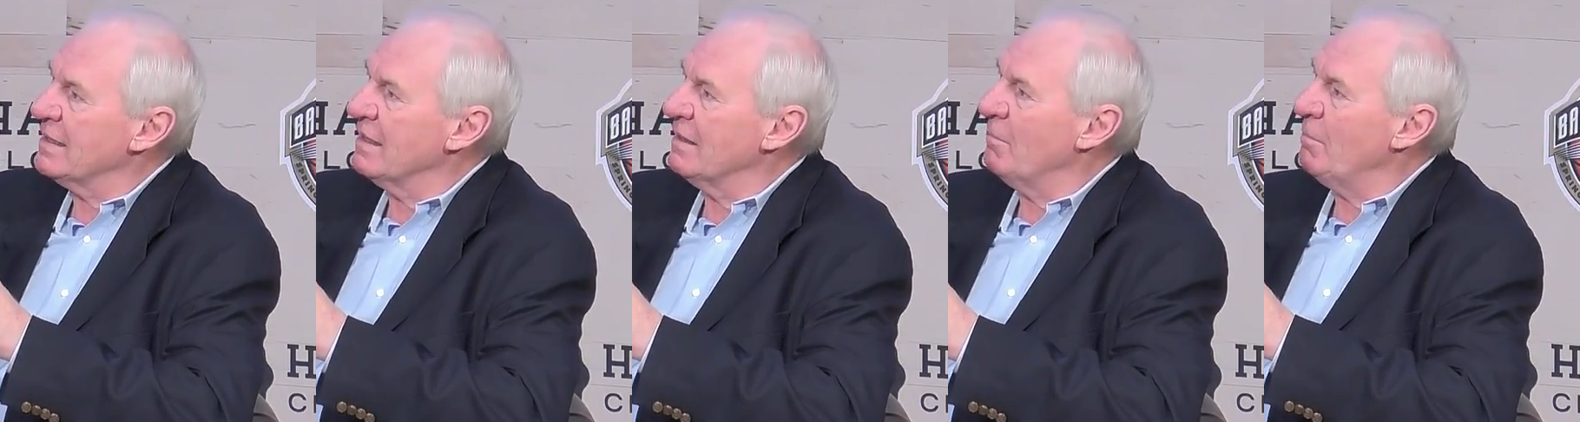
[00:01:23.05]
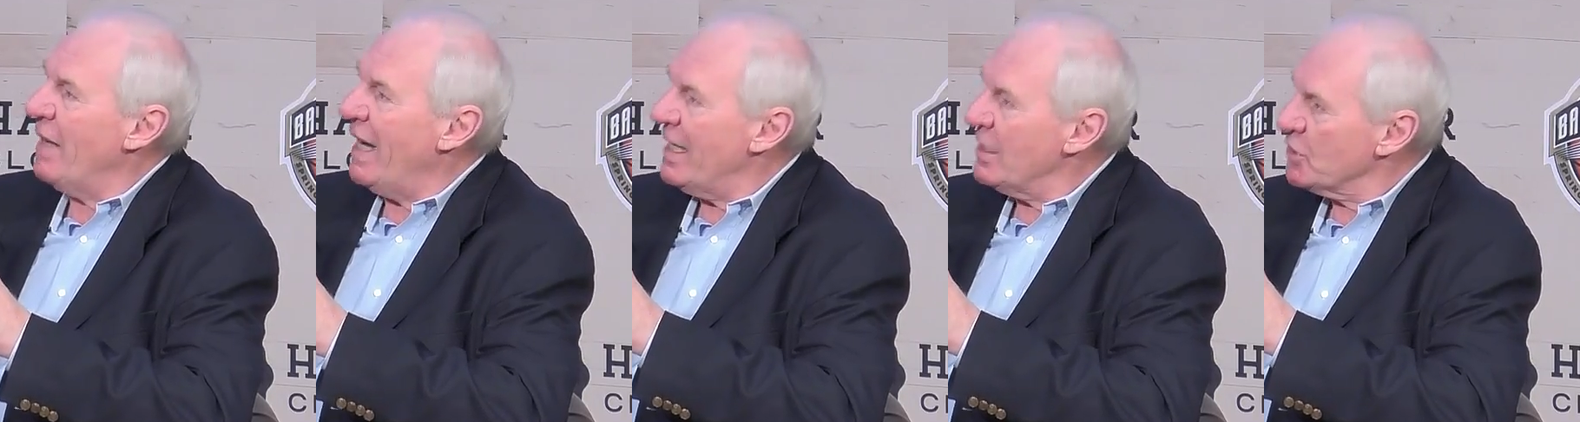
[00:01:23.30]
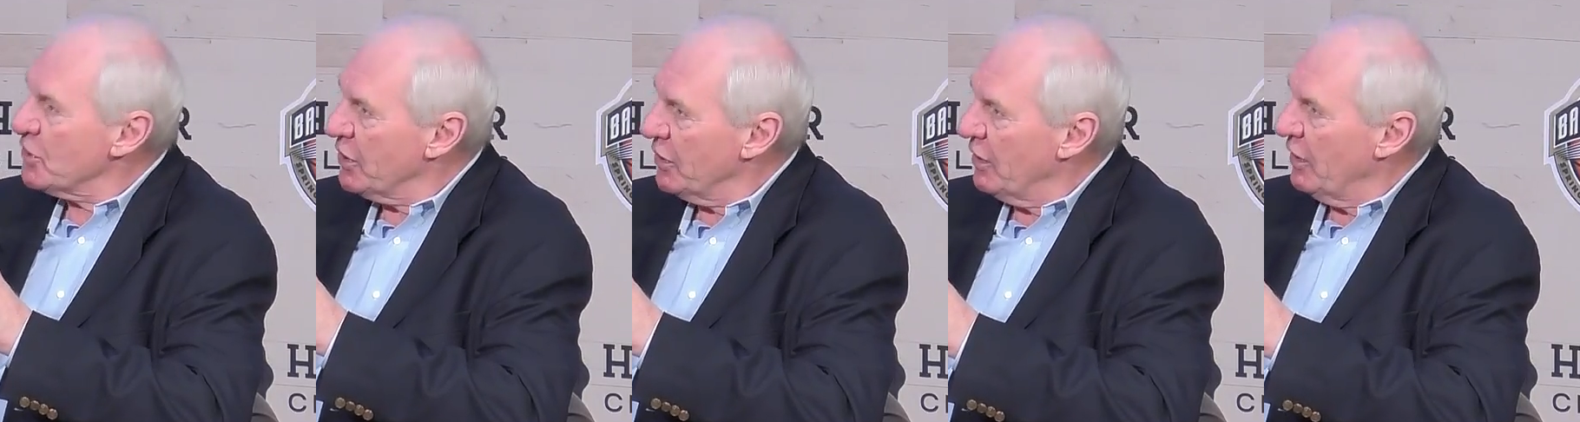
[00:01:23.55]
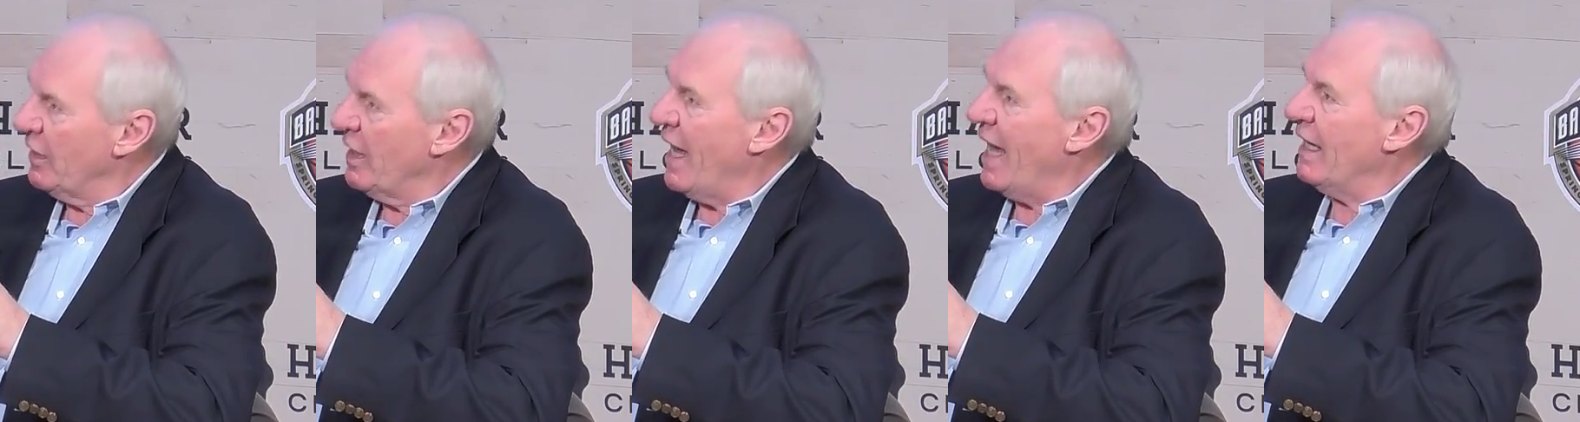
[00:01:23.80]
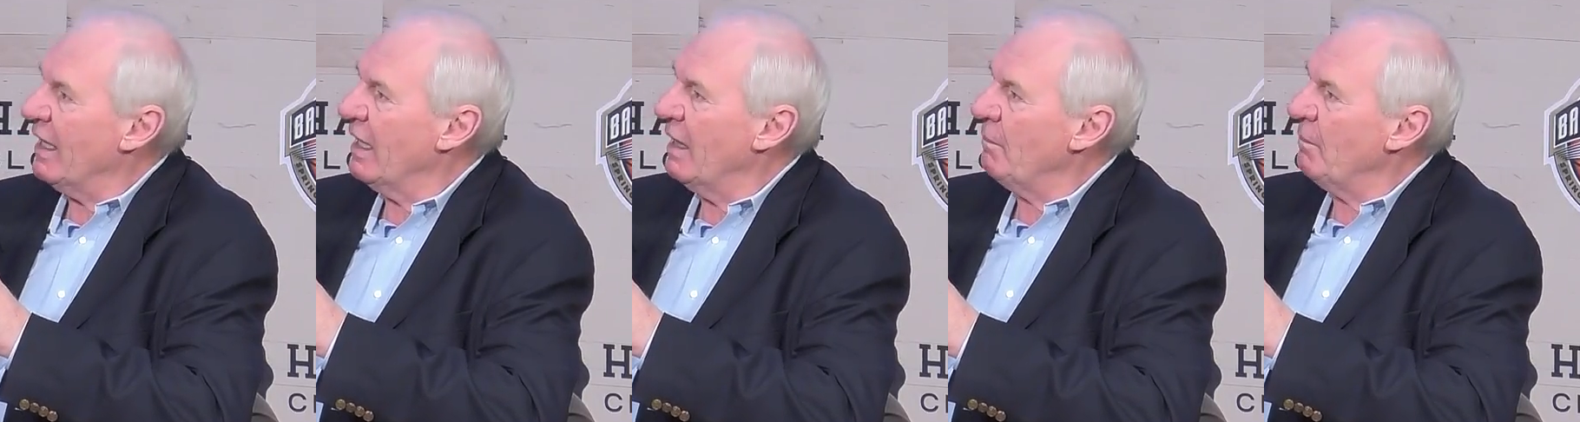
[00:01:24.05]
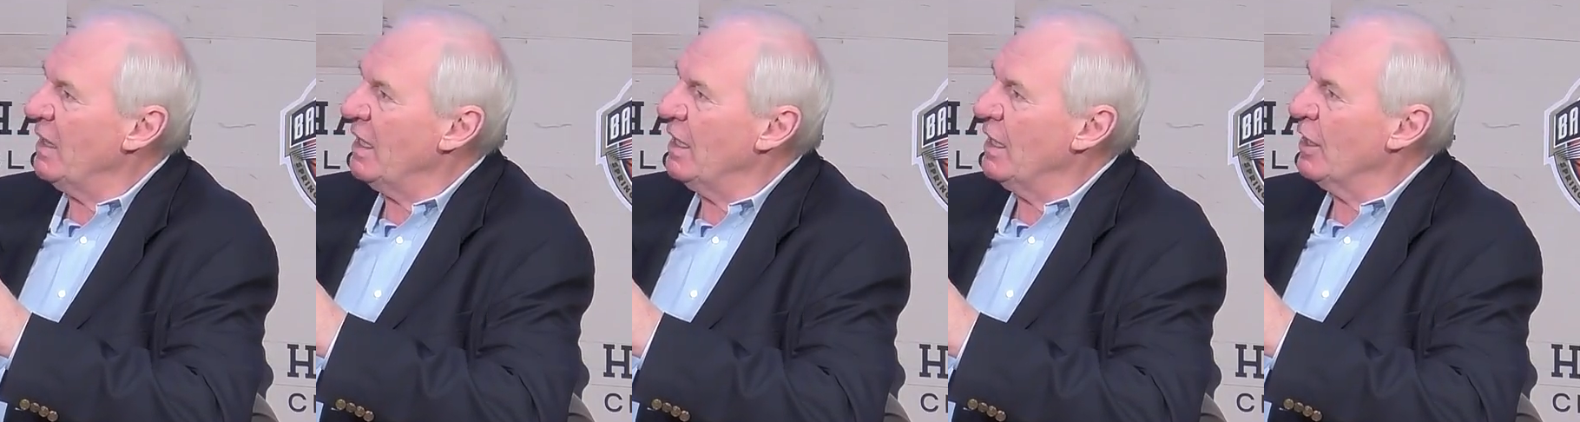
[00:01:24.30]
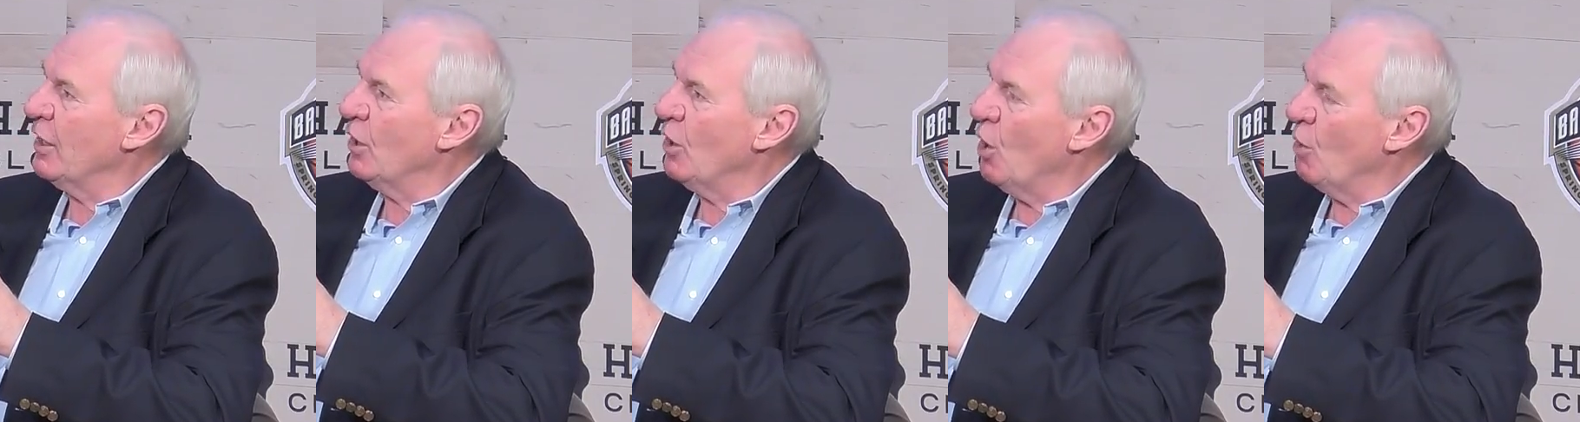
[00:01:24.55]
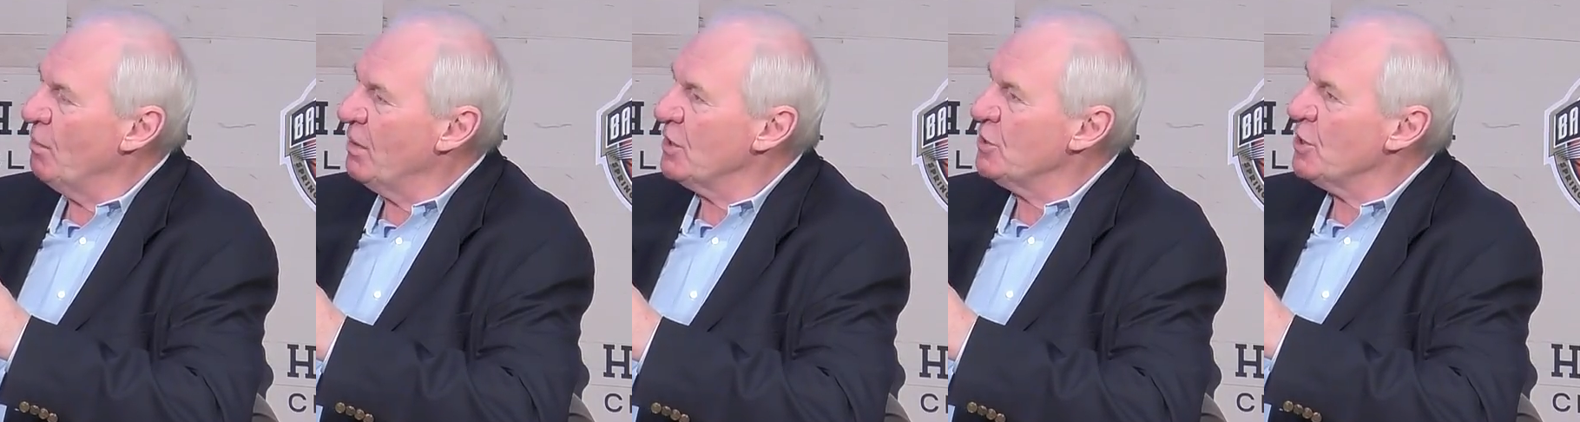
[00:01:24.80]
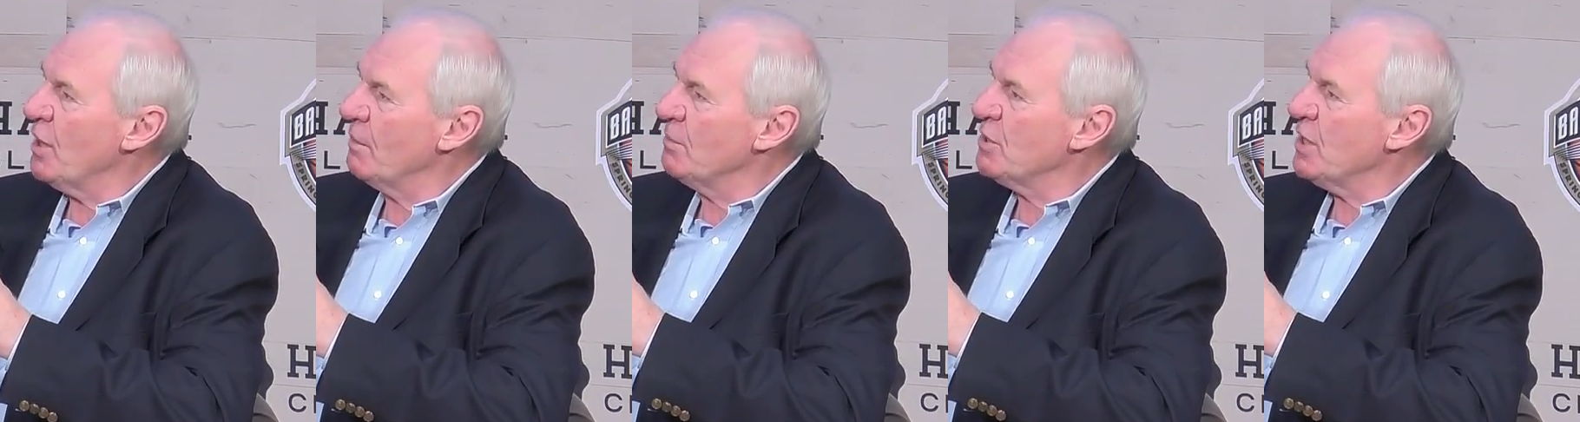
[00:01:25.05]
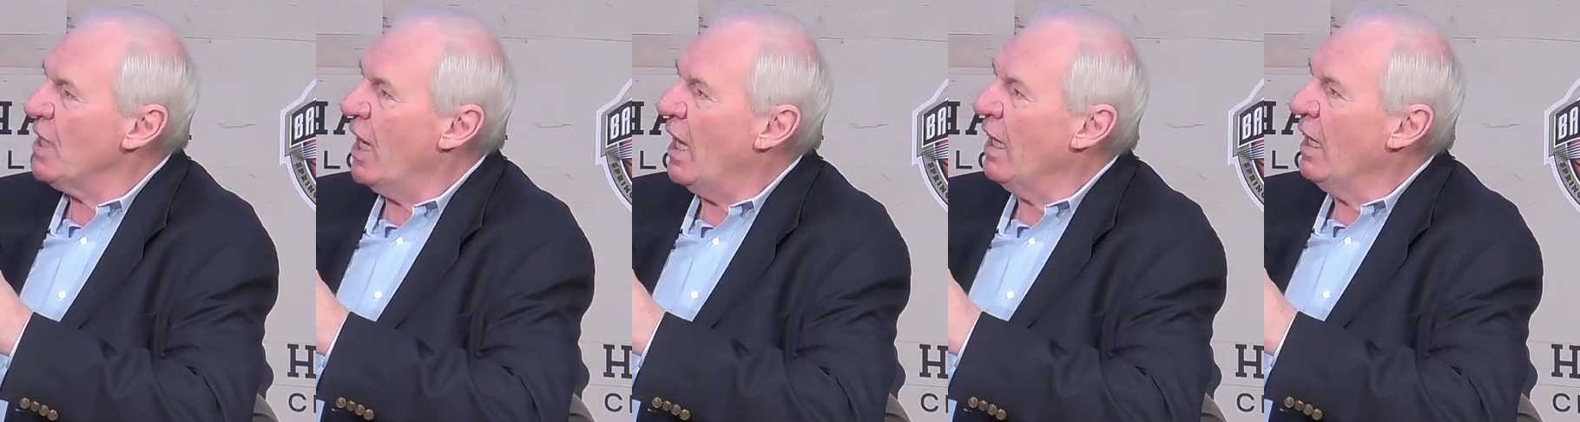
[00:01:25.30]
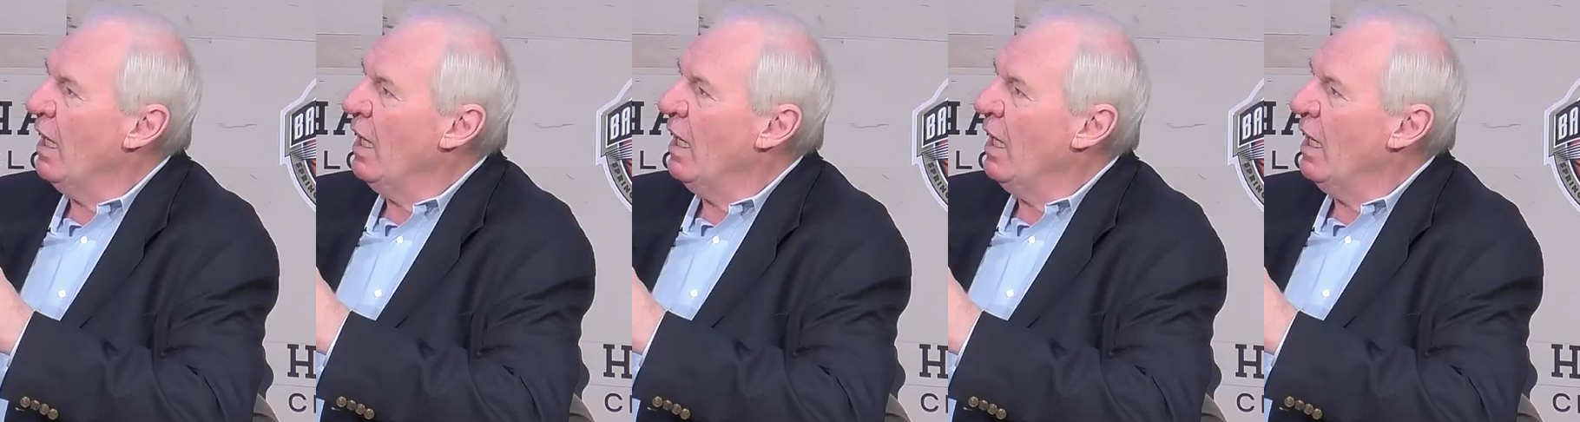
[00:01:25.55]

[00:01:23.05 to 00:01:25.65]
to the basket or not let me get an open jump shot